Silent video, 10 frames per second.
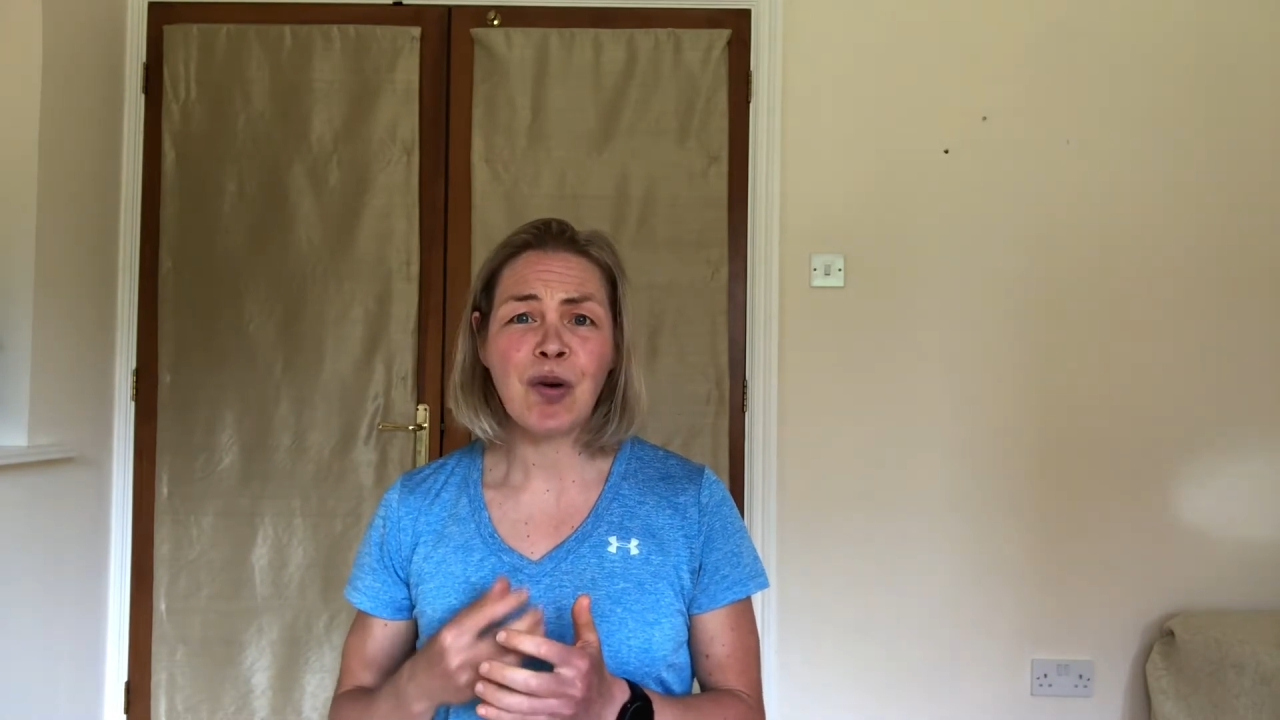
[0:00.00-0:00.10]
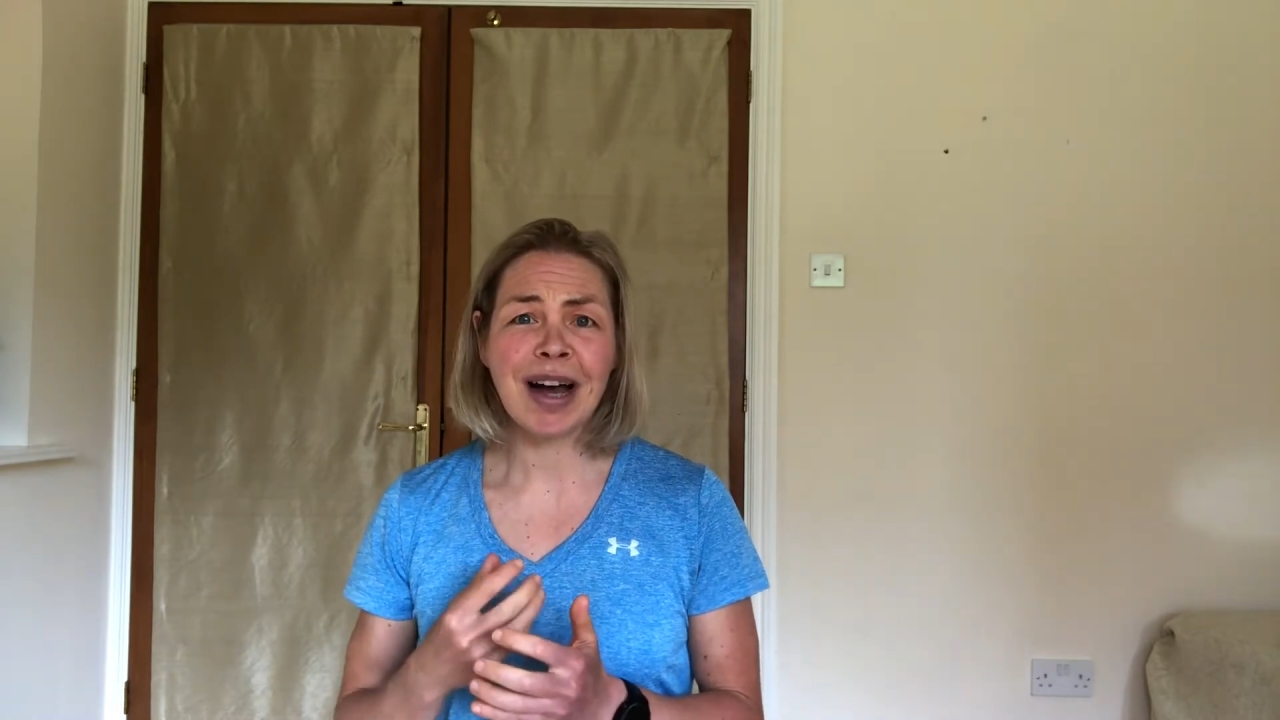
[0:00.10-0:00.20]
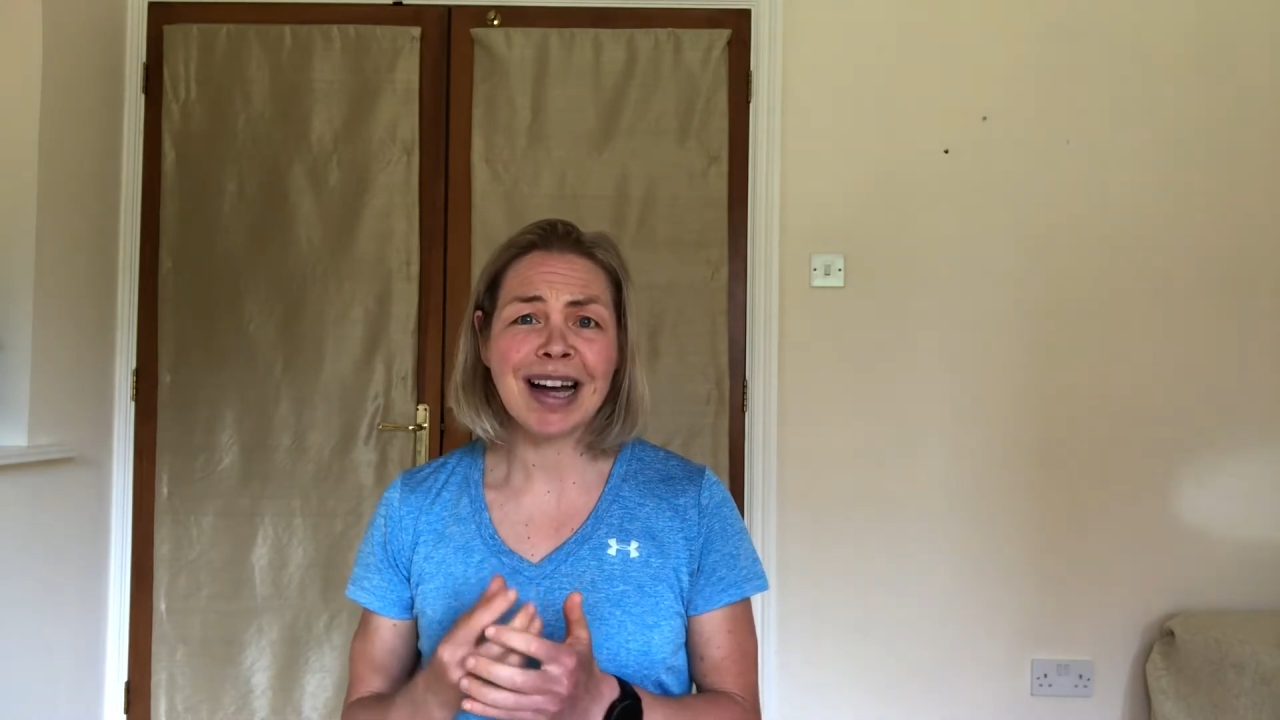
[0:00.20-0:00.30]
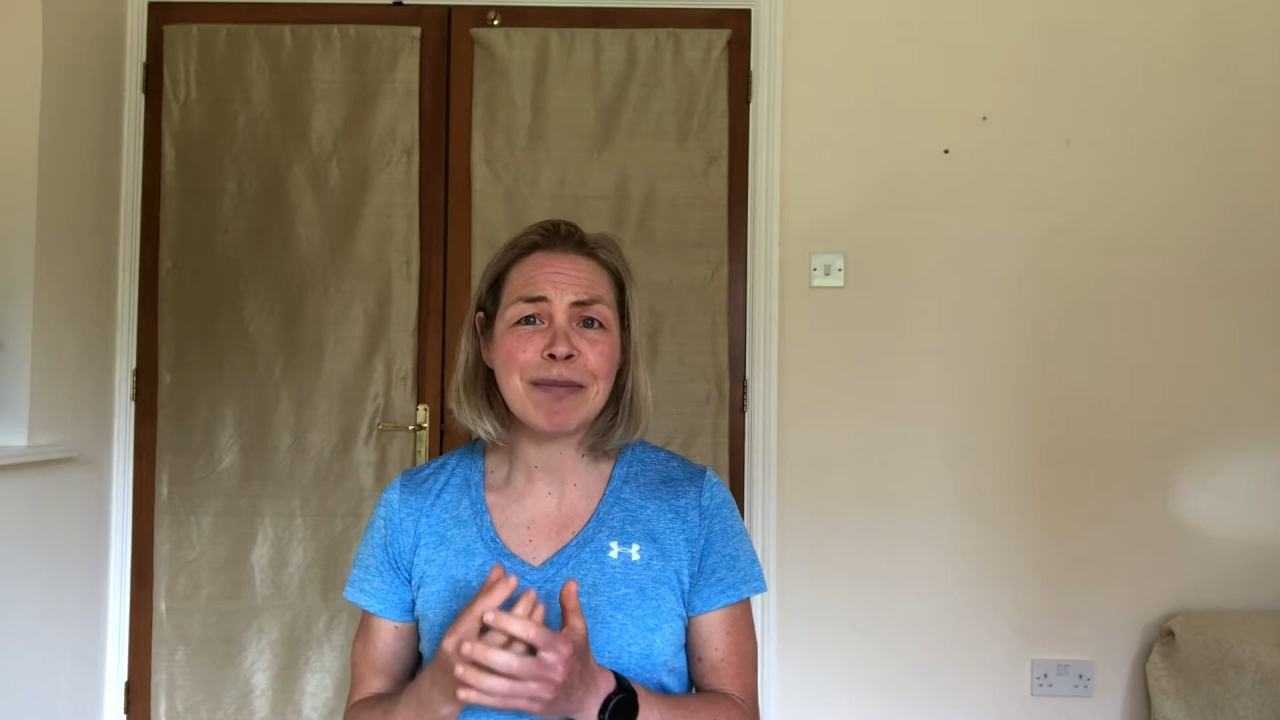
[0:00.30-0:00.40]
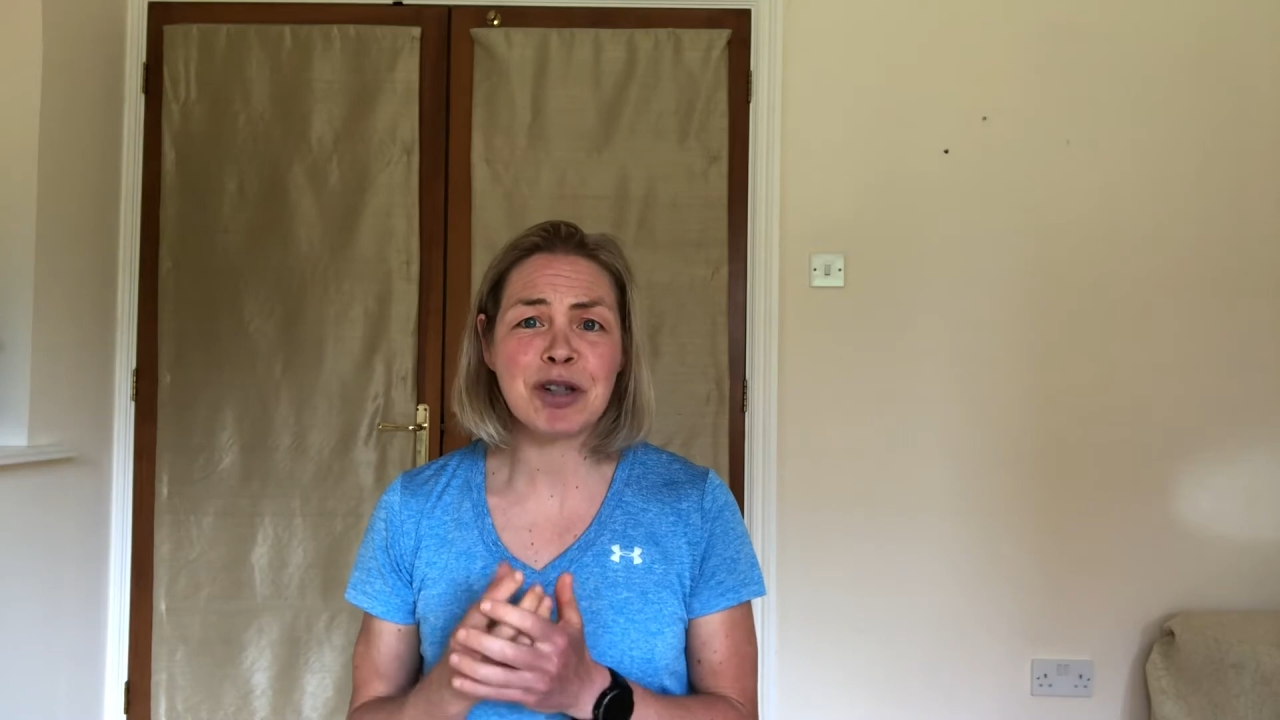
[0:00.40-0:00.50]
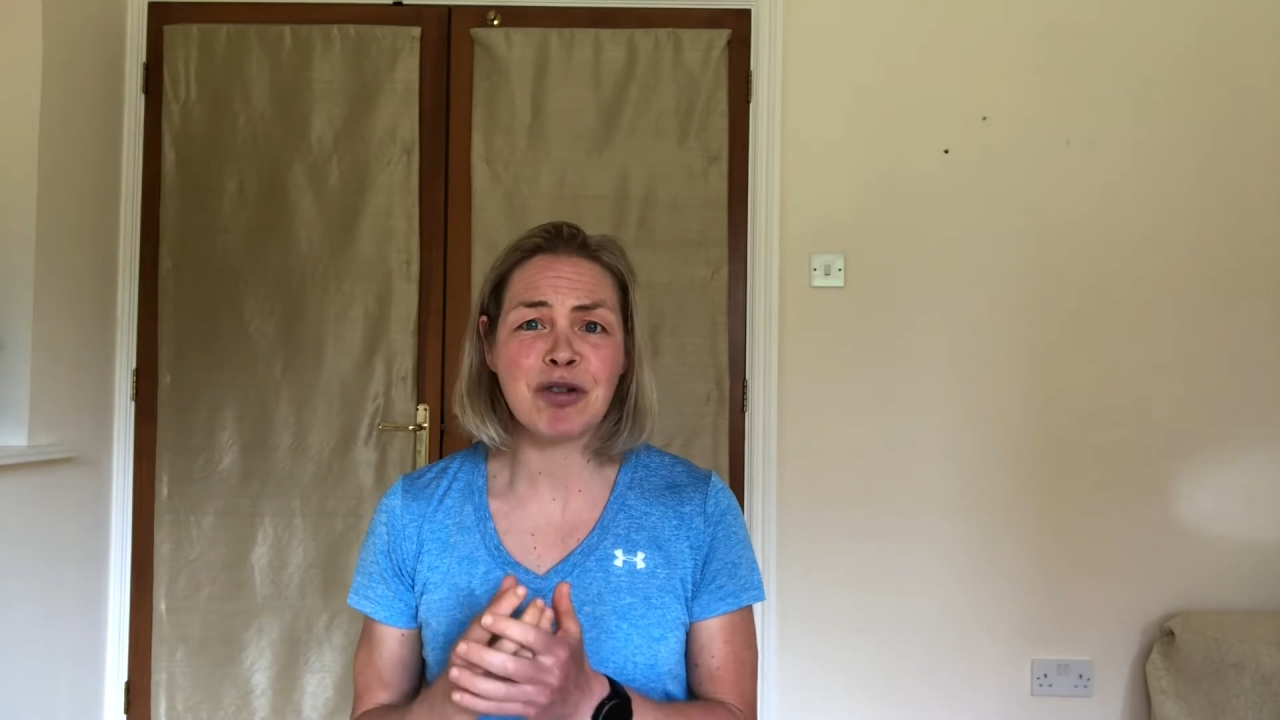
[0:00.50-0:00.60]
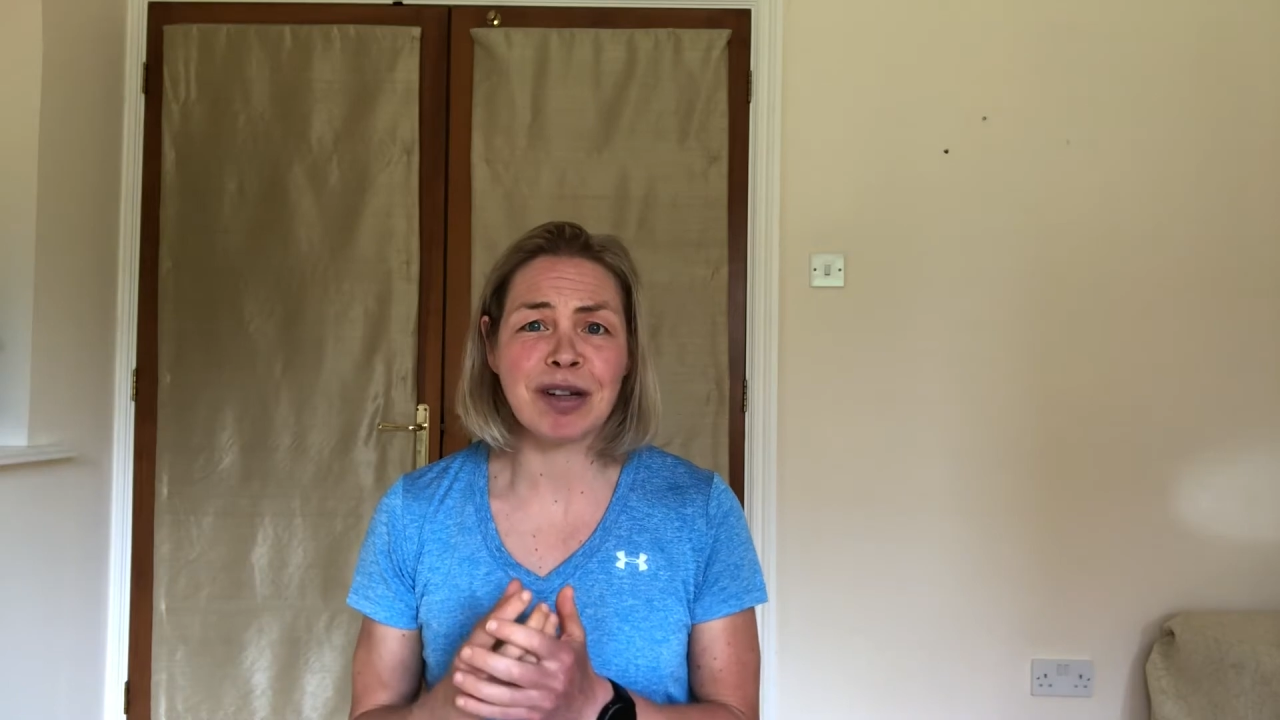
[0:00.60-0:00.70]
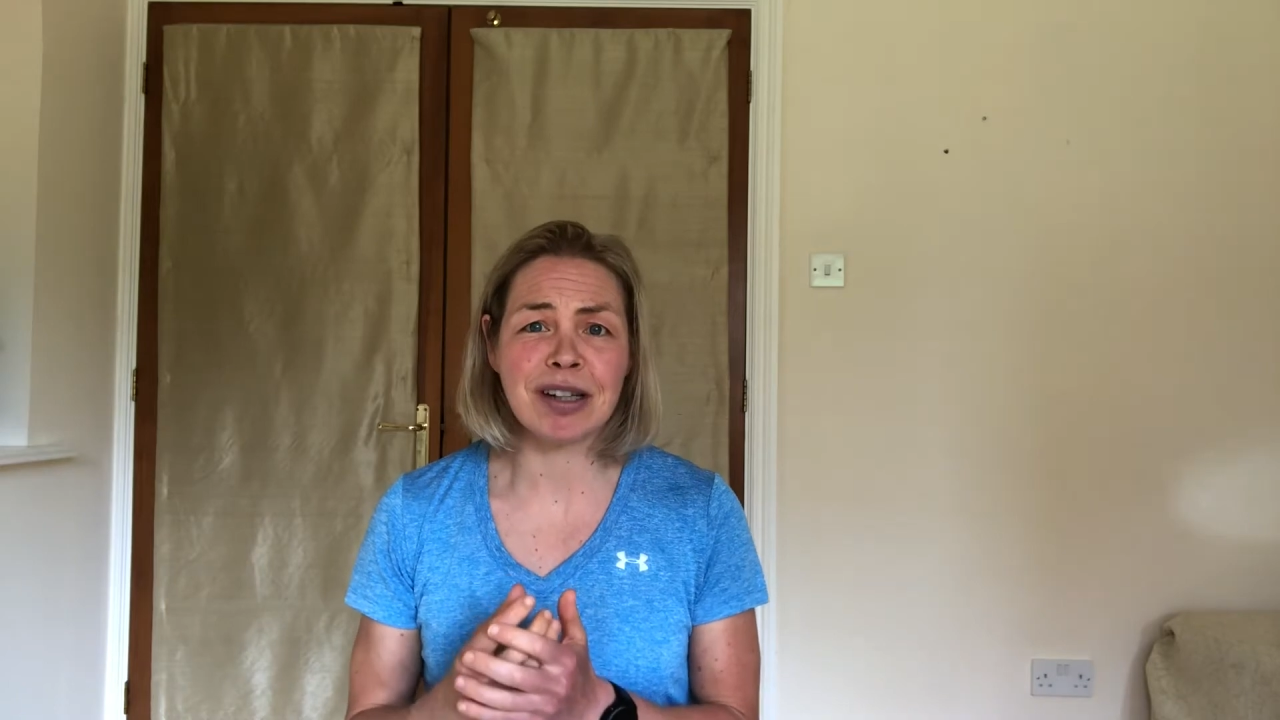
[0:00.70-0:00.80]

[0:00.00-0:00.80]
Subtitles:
hamstrings